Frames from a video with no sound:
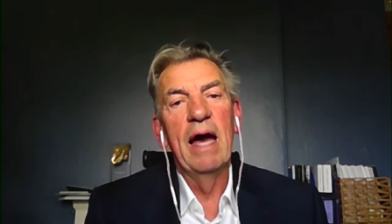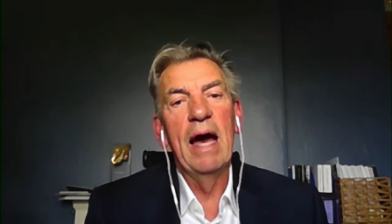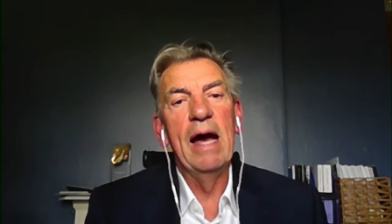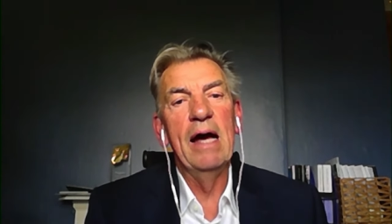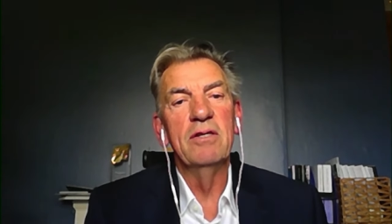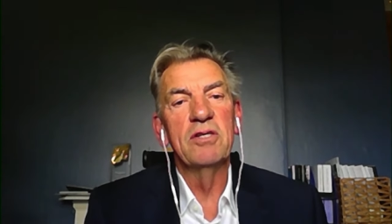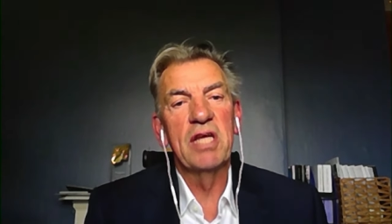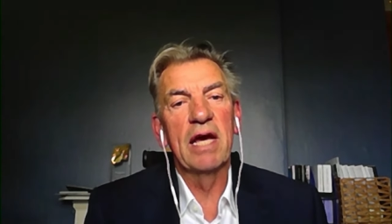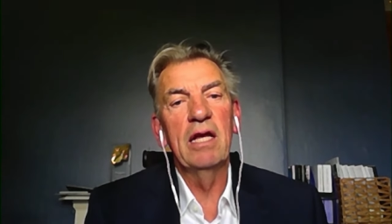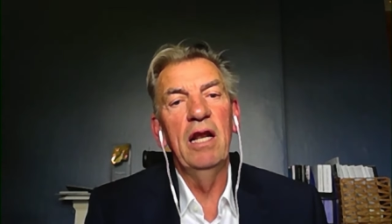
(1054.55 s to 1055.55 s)
And
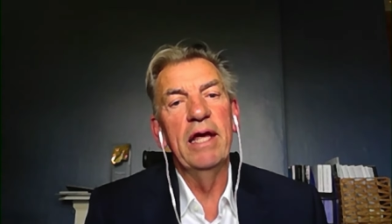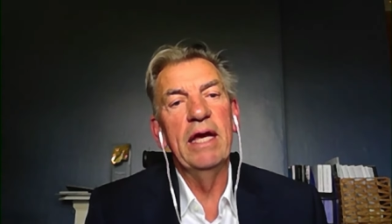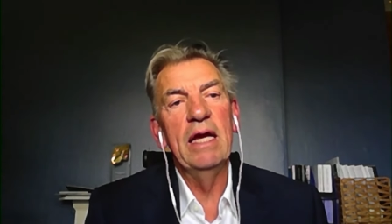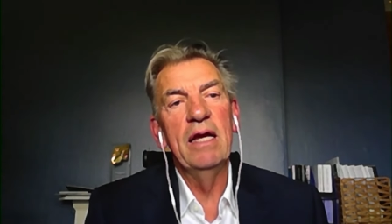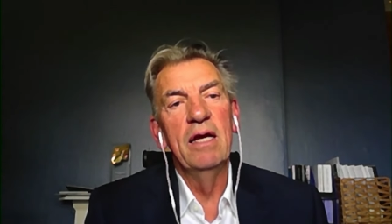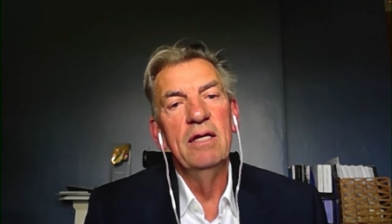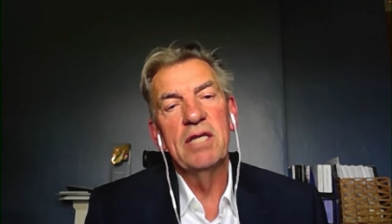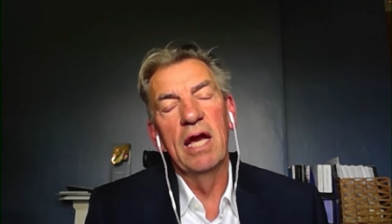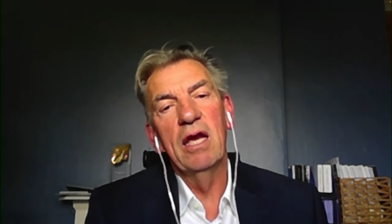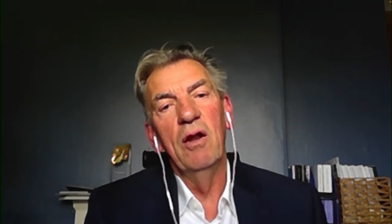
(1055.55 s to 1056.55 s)
secondly,
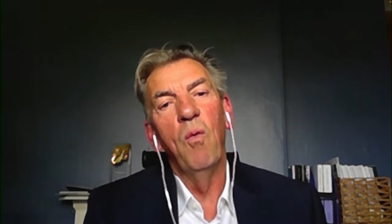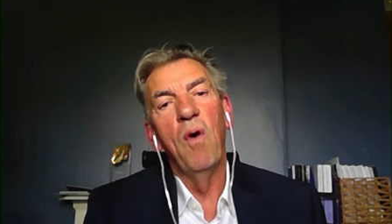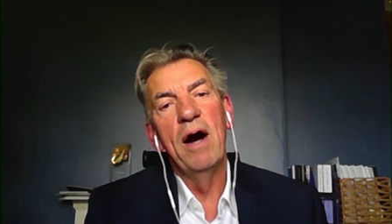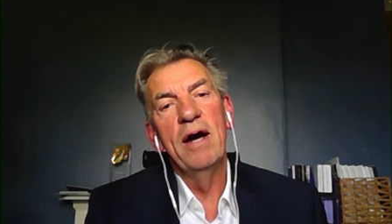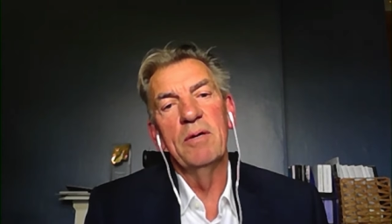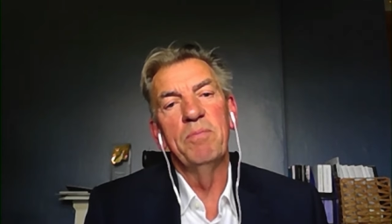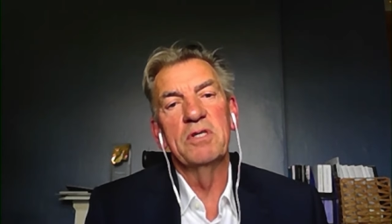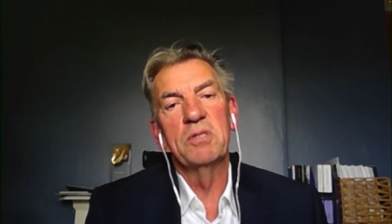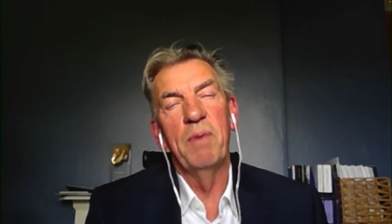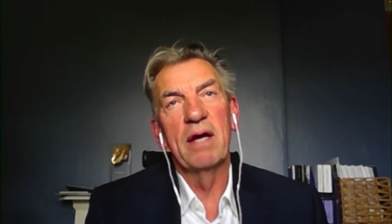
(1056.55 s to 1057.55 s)
taking a wider
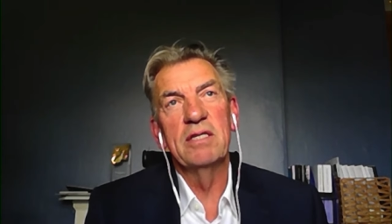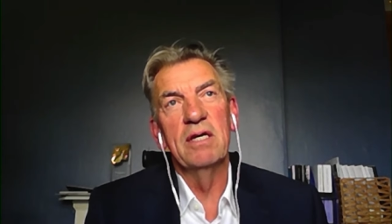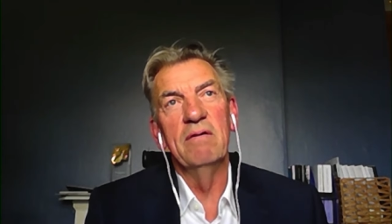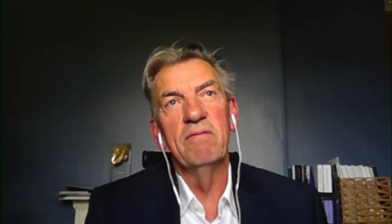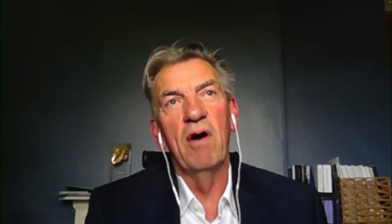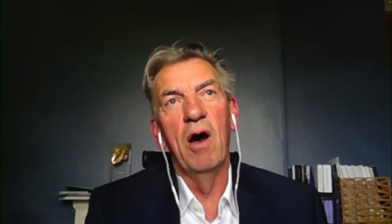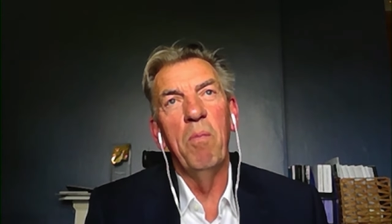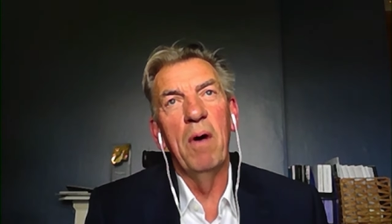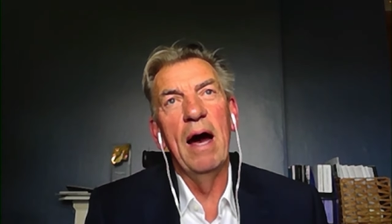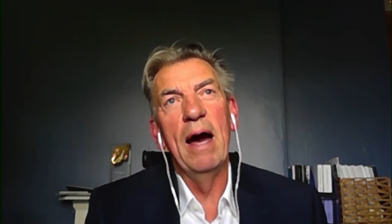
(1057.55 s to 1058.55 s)
perspective
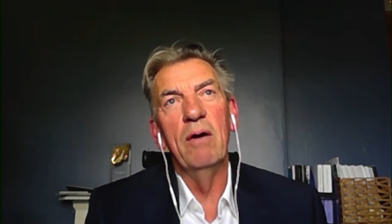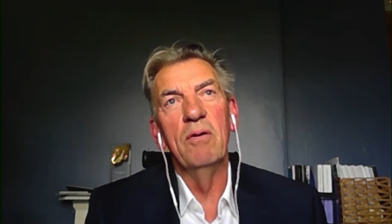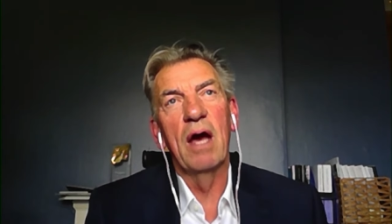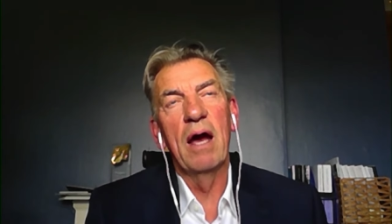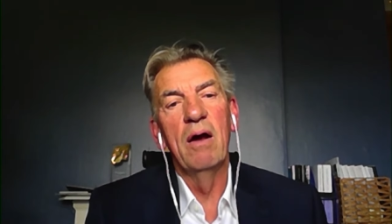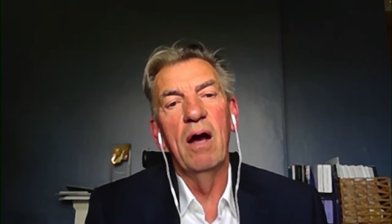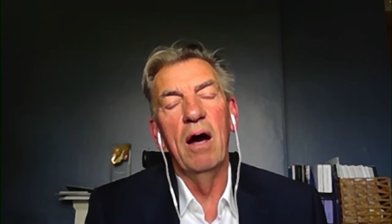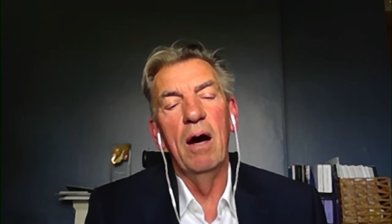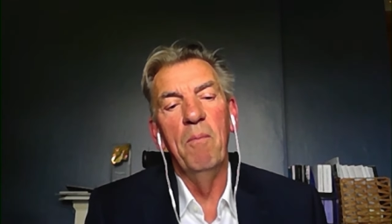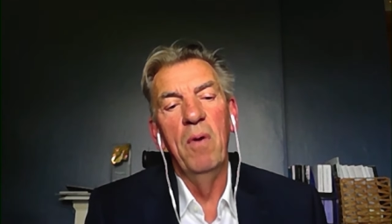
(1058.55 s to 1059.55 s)
about
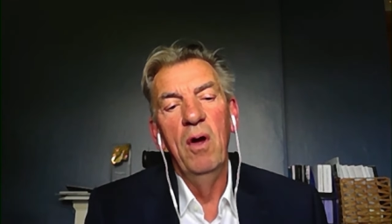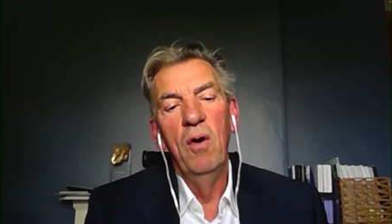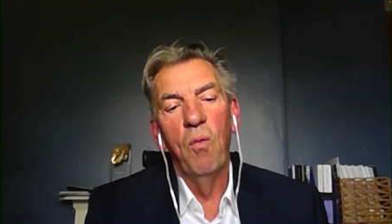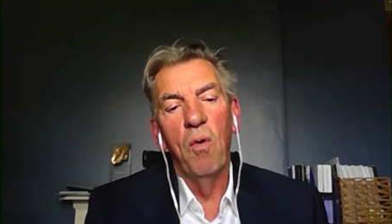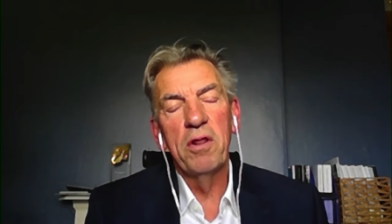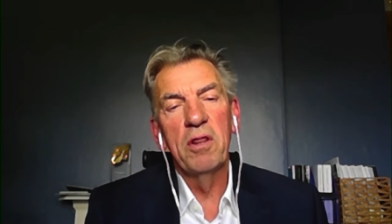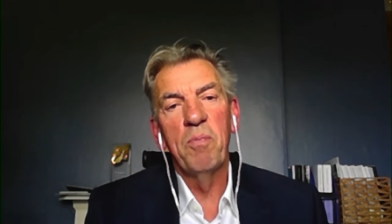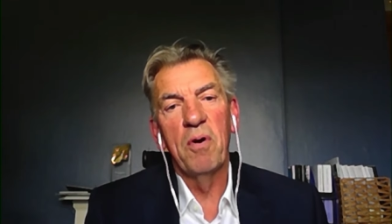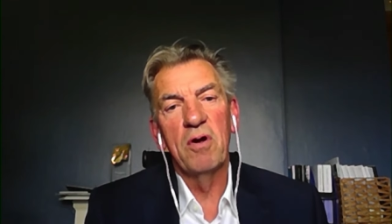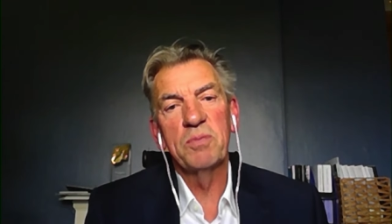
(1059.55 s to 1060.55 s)
um, what are the
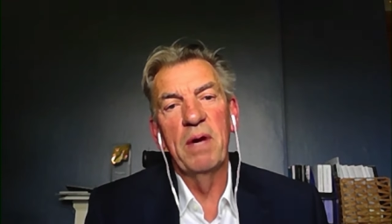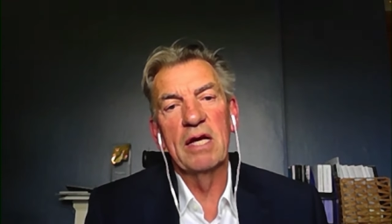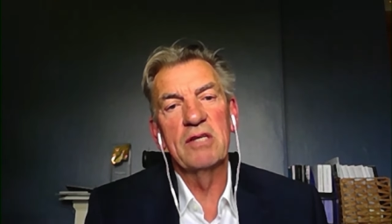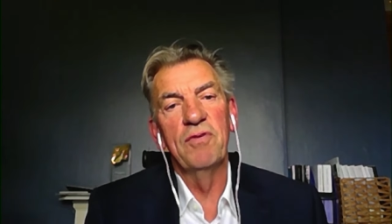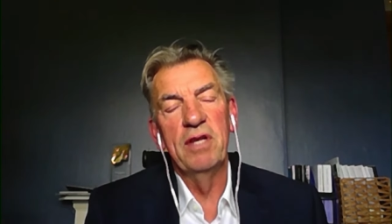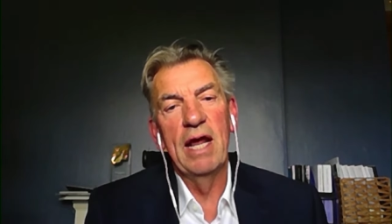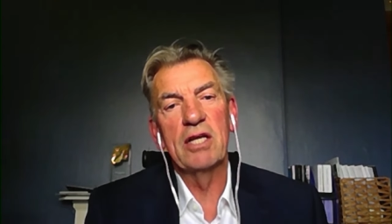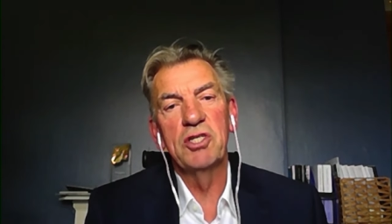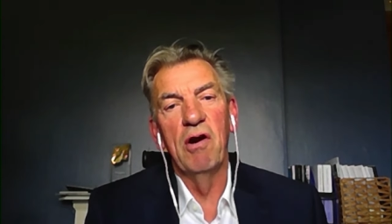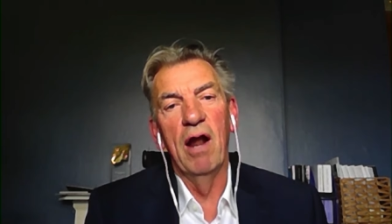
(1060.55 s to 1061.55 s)
prospects for the
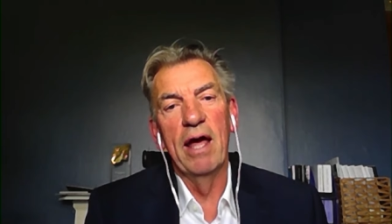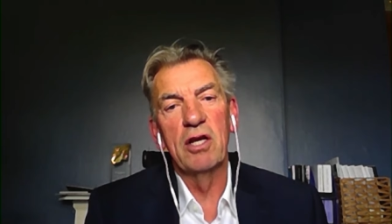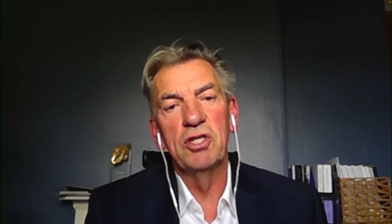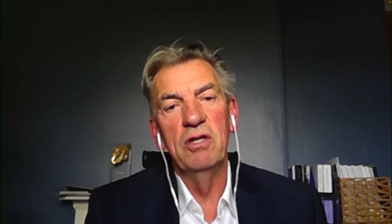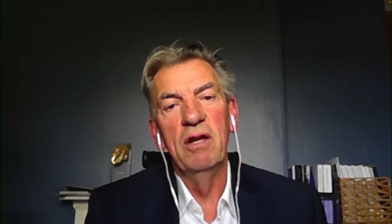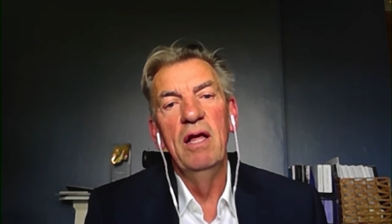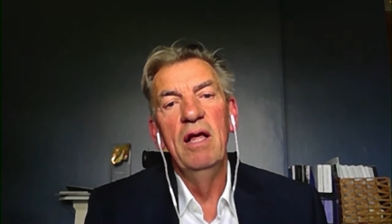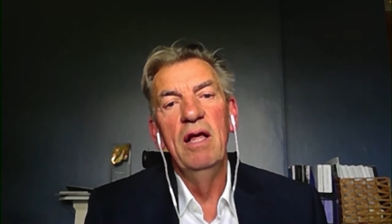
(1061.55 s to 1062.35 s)
next general election